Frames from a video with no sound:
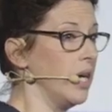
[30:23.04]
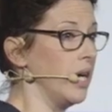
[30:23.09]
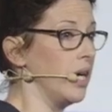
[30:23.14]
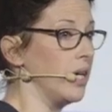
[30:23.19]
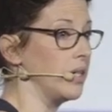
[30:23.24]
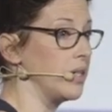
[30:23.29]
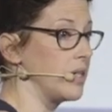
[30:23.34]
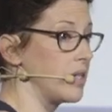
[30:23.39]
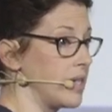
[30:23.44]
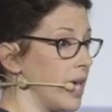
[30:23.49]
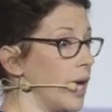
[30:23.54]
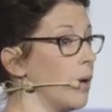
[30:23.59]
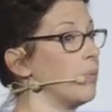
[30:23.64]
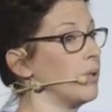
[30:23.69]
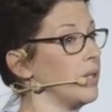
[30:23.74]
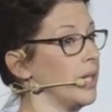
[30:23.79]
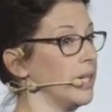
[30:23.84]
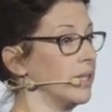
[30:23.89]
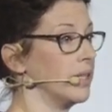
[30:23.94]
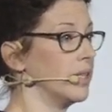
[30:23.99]
uh,
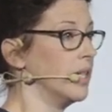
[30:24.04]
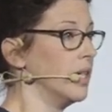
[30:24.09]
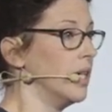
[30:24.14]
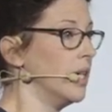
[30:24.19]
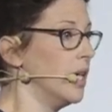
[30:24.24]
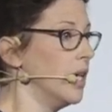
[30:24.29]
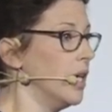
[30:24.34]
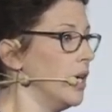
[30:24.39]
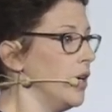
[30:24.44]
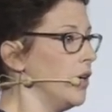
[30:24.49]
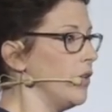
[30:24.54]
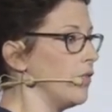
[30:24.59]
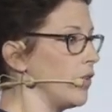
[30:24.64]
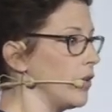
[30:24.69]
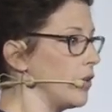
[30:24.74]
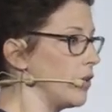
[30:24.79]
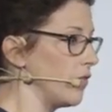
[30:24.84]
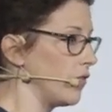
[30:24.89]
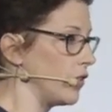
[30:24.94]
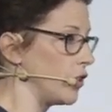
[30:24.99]
sampling for,
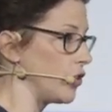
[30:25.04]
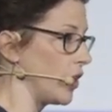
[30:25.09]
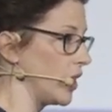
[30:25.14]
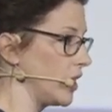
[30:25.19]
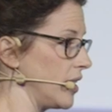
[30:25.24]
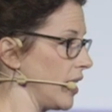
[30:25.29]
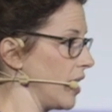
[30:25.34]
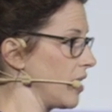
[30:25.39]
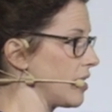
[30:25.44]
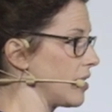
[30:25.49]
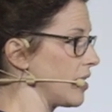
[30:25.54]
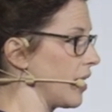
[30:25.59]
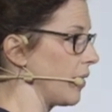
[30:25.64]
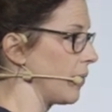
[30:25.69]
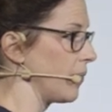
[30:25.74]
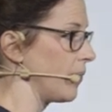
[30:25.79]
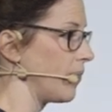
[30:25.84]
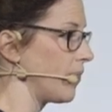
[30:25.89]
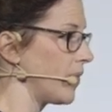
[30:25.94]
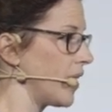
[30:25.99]
the, for drug
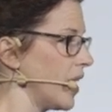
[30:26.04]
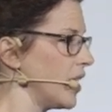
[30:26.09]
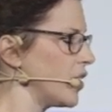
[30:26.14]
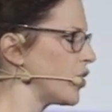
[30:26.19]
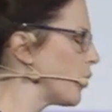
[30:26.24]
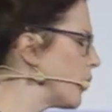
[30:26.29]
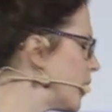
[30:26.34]
testing. So